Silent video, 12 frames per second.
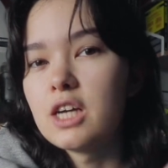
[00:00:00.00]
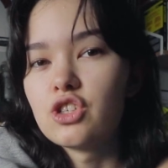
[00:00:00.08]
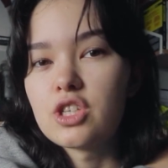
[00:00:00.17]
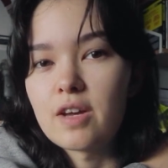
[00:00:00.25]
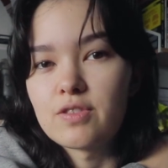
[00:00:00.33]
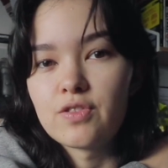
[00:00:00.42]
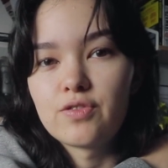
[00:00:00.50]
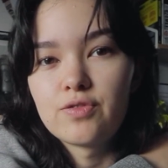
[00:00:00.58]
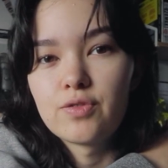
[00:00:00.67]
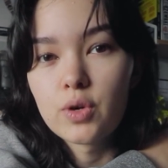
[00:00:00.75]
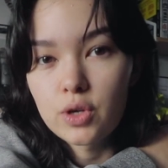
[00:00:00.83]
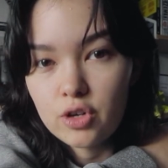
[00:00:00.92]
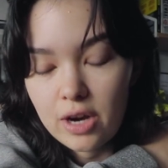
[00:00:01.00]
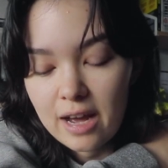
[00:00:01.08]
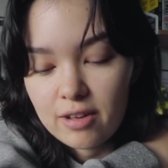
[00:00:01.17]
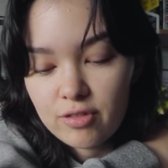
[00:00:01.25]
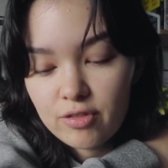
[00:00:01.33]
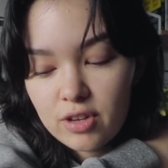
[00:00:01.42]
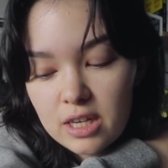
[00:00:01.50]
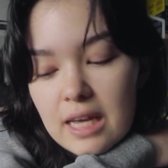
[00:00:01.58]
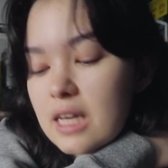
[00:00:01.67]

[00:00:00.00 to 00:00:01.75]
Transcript: I just have to photograph